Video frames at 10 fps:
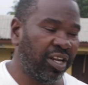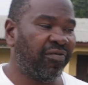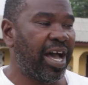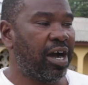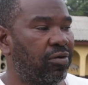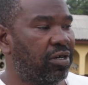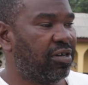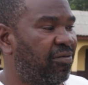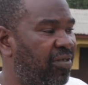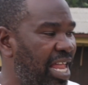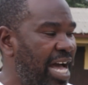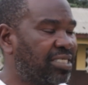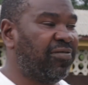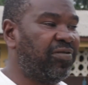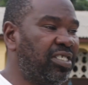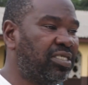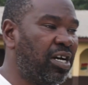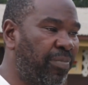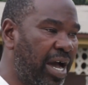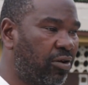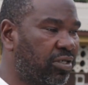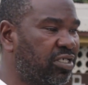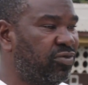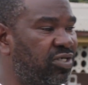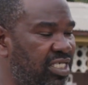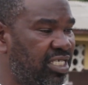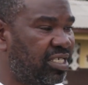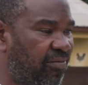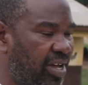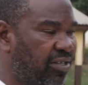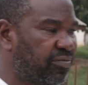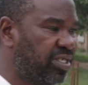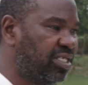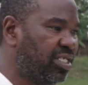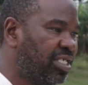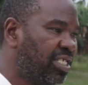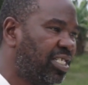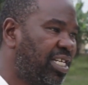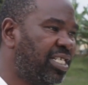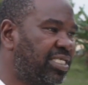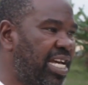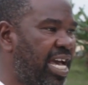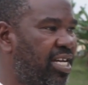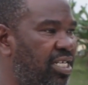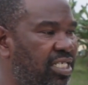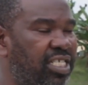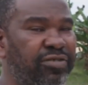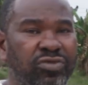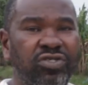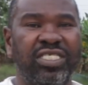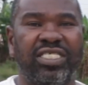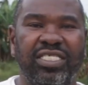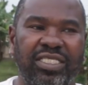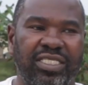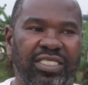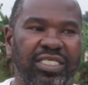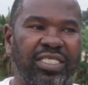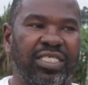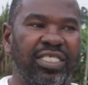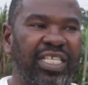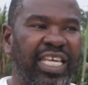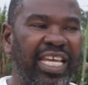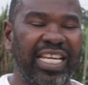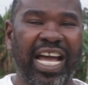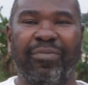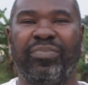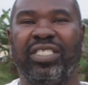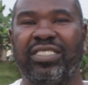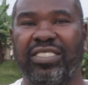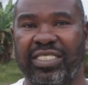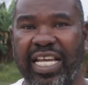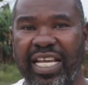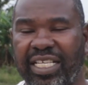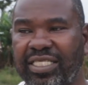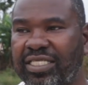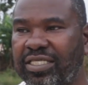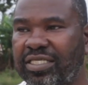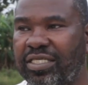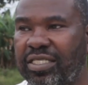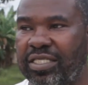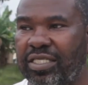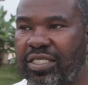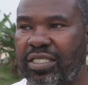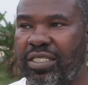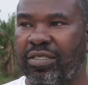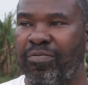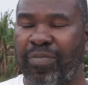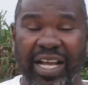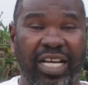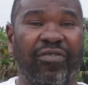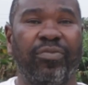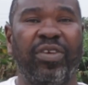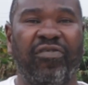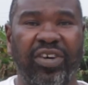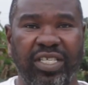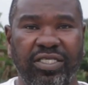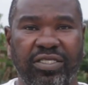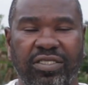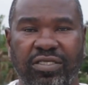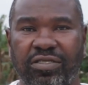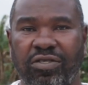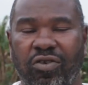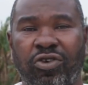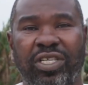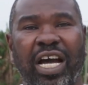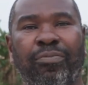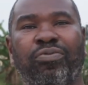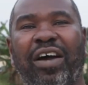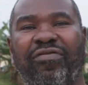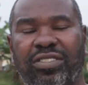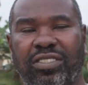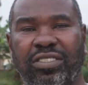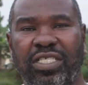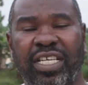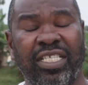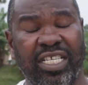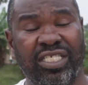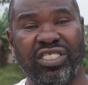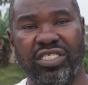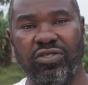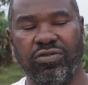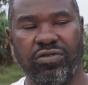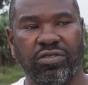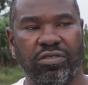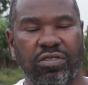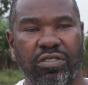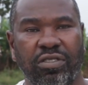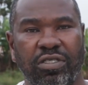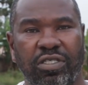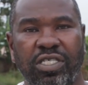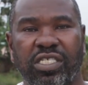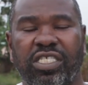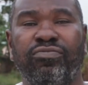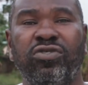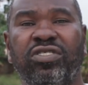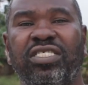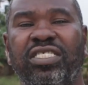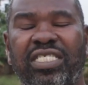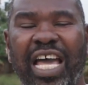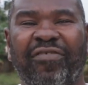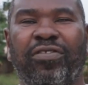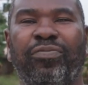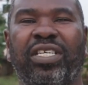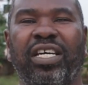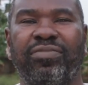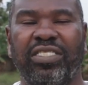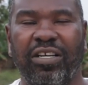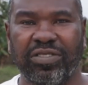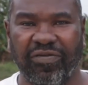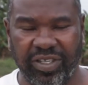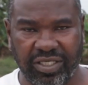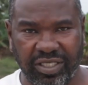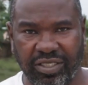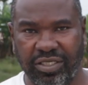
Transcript: of our philosophies about community development is that communities cannot be sustained by government funds or nonprofits and NGOs. Communities have to become self-sufficient,